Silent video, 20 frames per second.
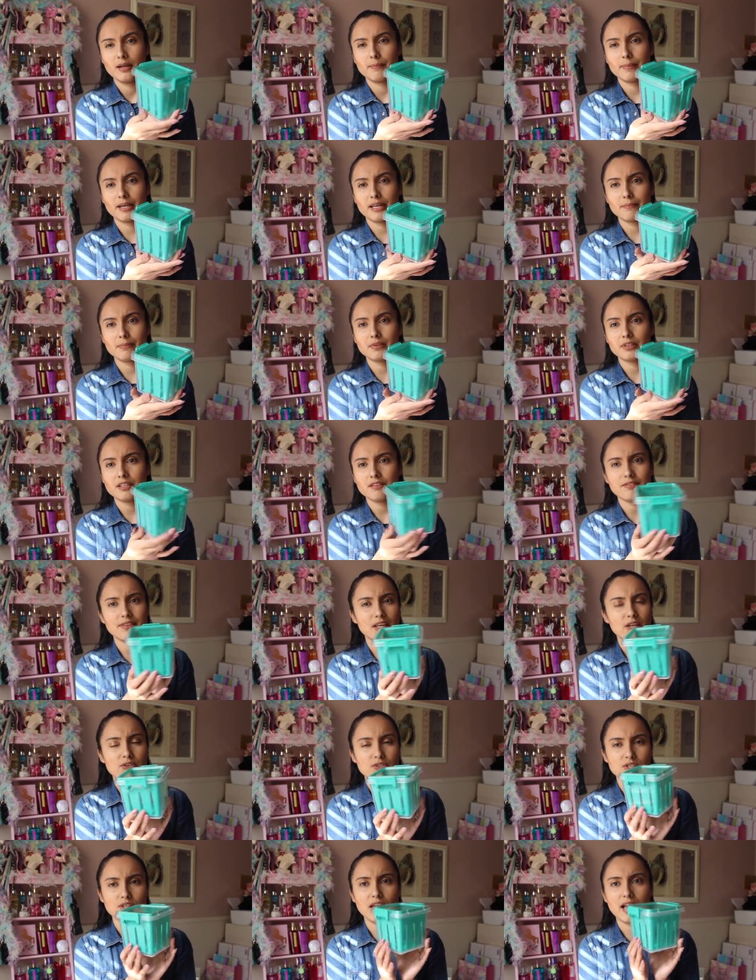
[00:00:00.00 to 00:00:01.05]
but I believe they
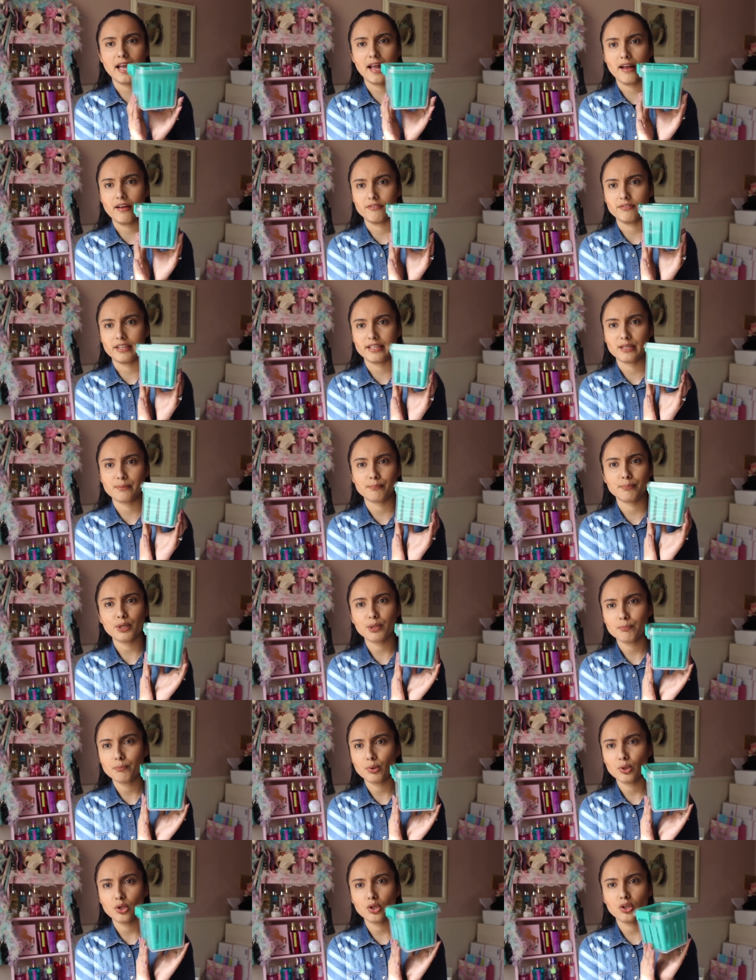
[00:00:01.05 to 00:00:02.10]
also have like
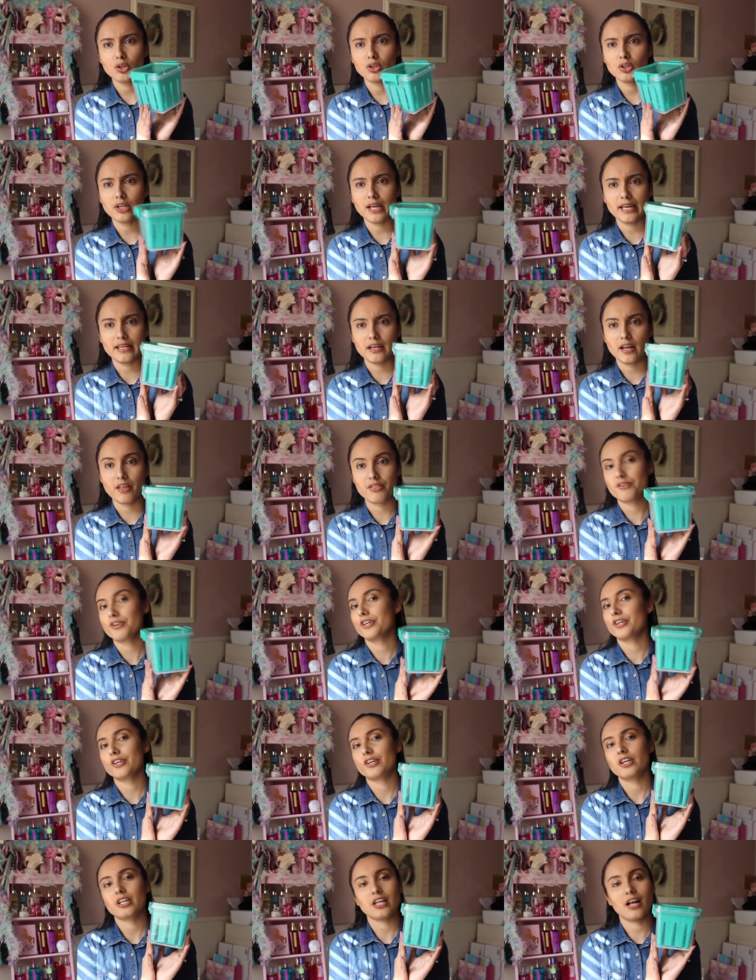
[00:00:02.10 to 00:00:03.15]
purple and
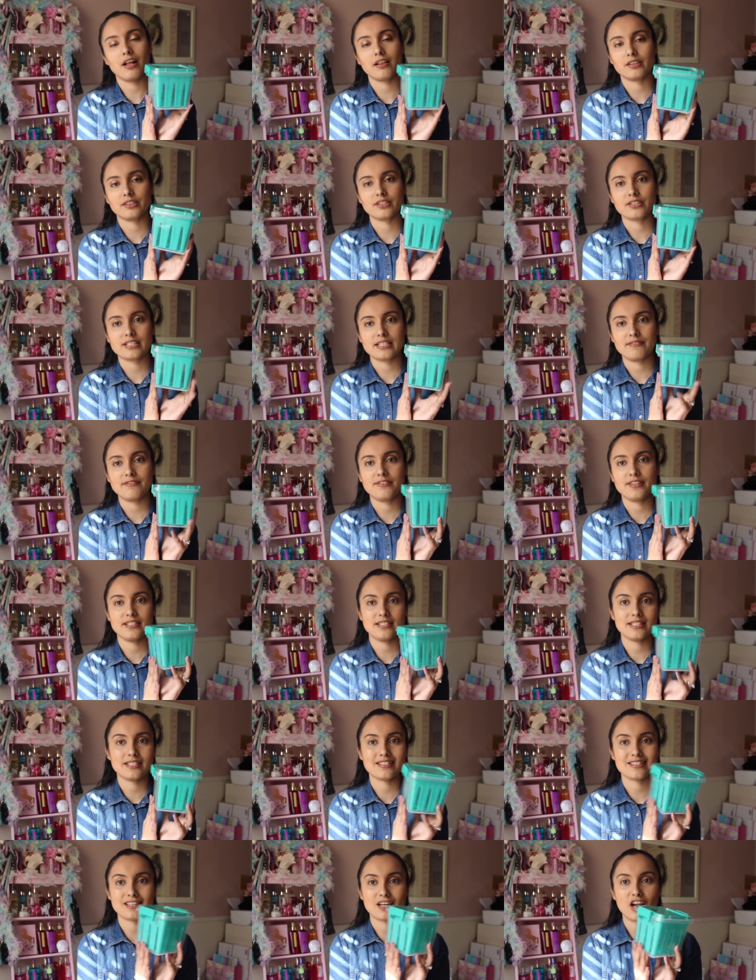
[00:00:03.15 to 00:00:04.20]
other colors if
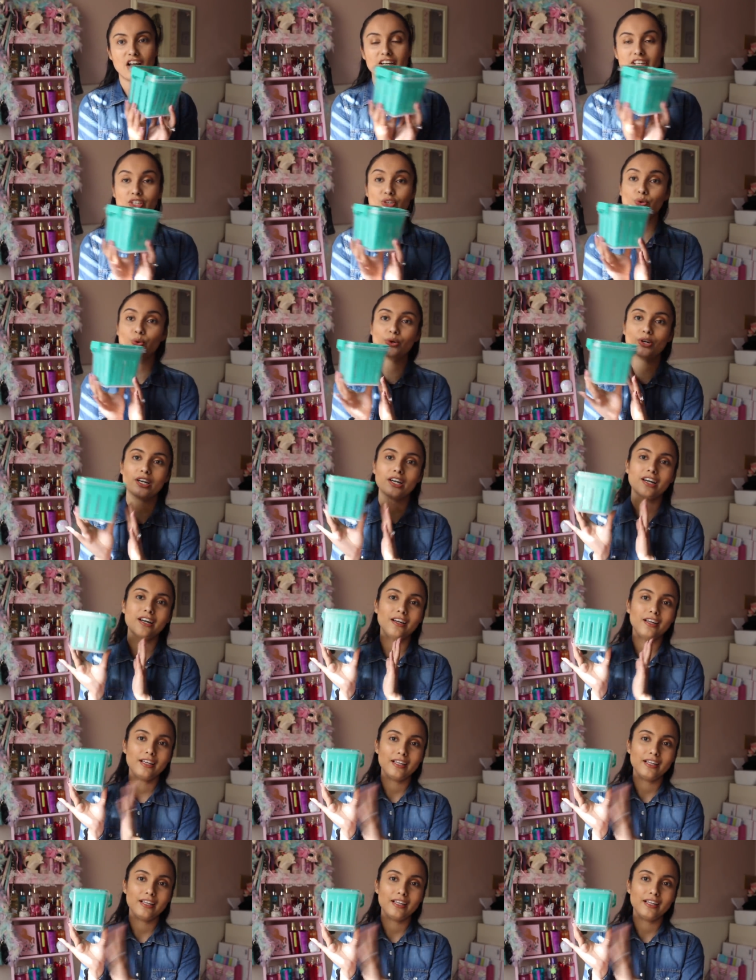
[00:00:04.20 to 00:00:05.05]
this is not your